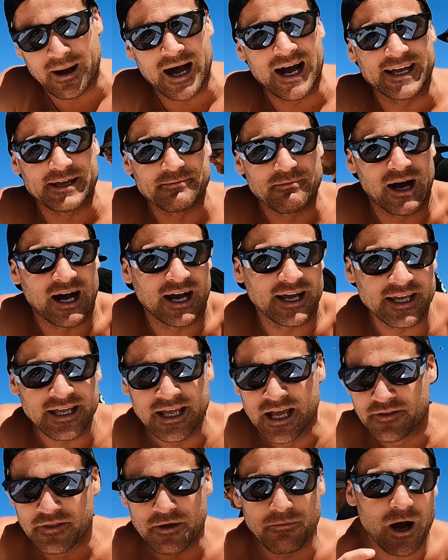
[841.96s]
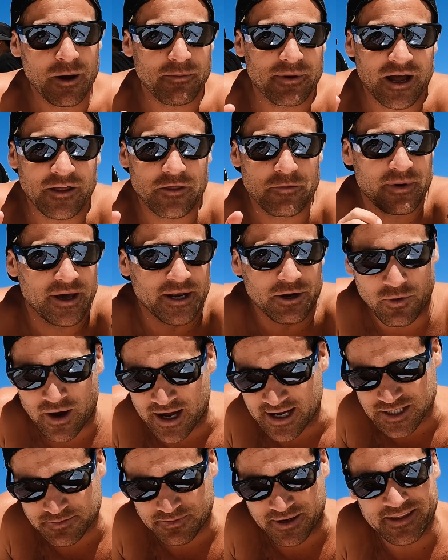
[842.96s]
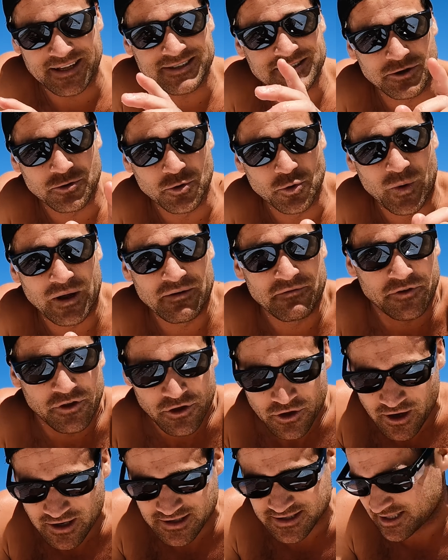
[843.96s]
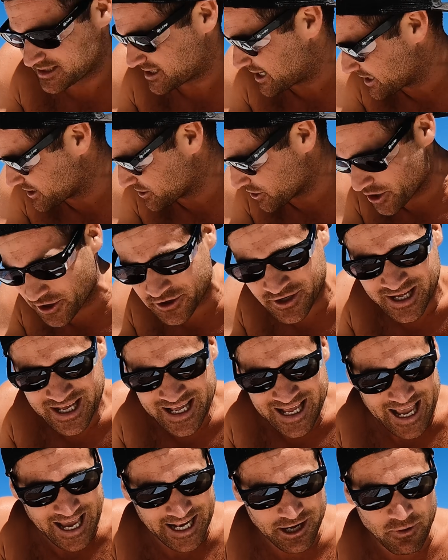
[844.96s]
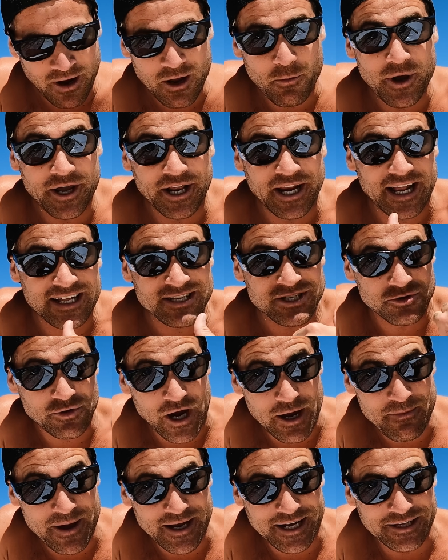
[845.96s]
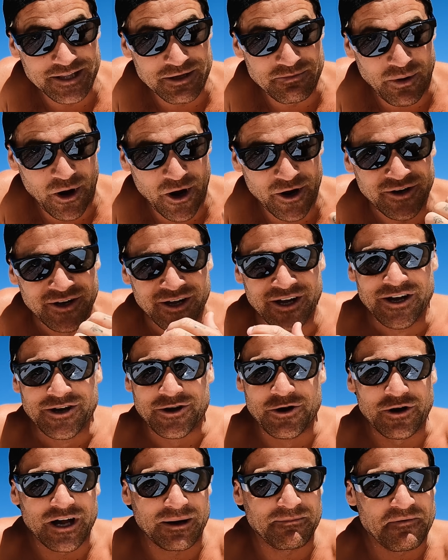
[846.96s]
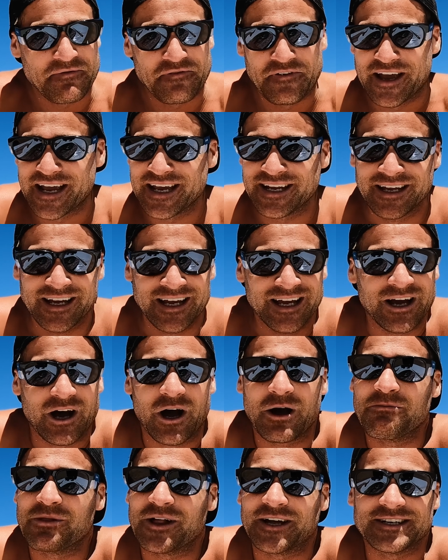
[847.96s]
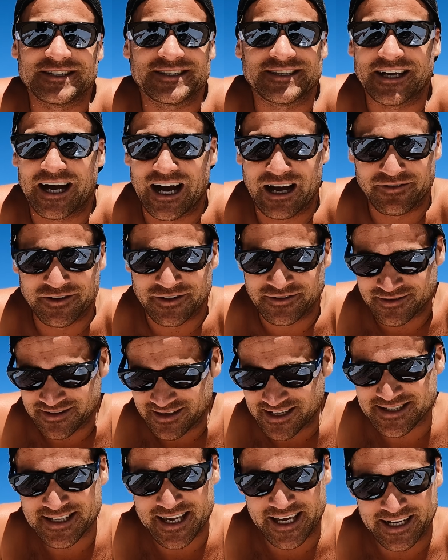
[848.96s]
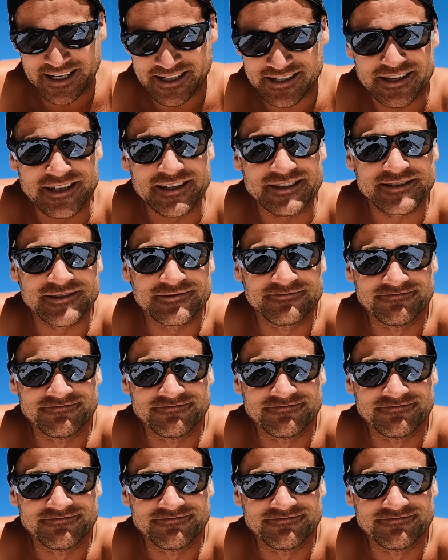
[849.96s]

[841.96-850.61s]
Mahi Mahi. There might be other better ways, but that's a good one for you guys to take note. Anyway, we're gonna get straight back in the boat, cook up a feed. I'm bloody starving. Let's get into this.